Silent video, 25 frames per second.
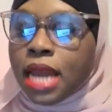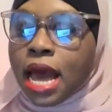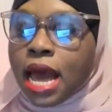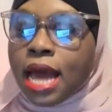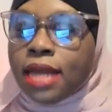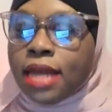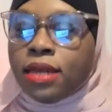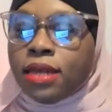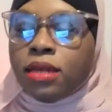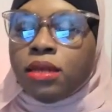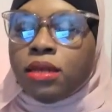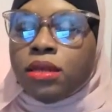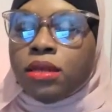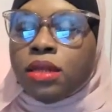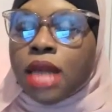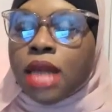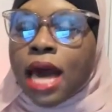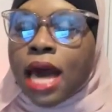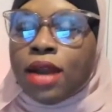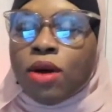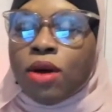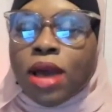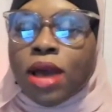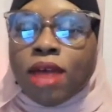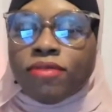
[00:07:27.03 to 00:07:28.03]
I
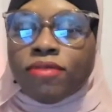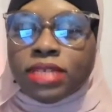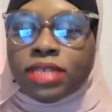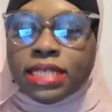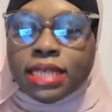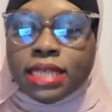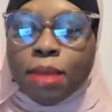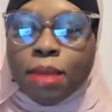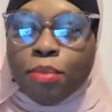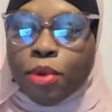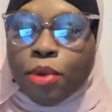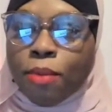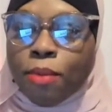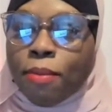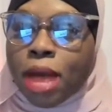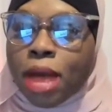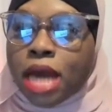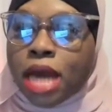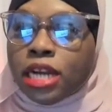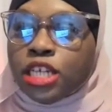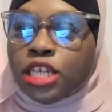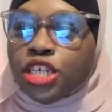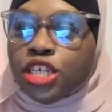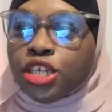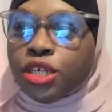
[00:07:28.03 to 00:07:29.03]
don't have a separate
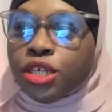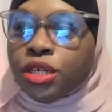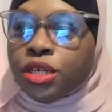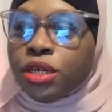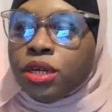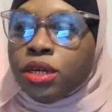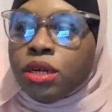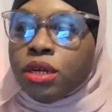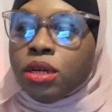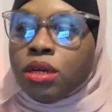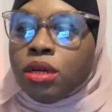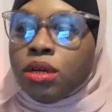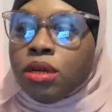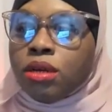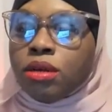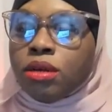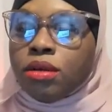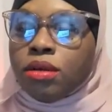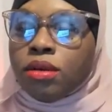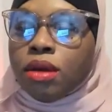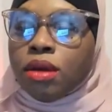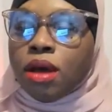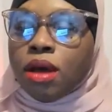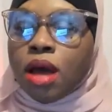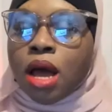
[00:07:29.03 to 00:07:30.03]
monitor.
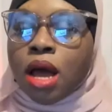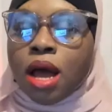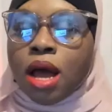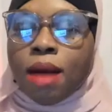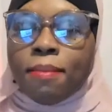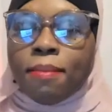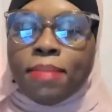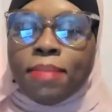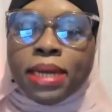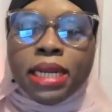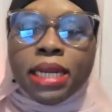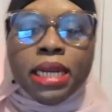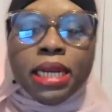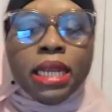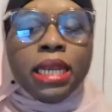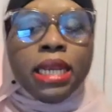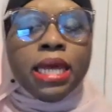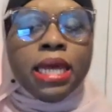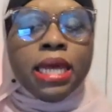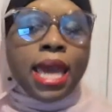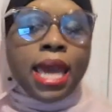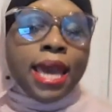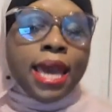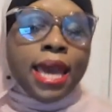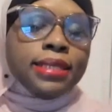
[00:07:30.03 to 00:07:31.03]
But in
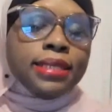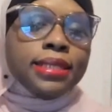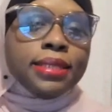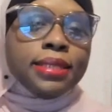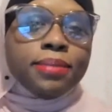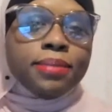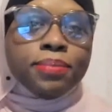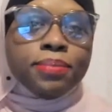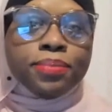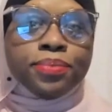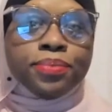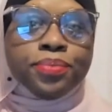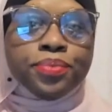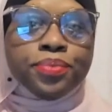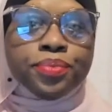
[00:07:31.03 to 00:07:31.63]
any case,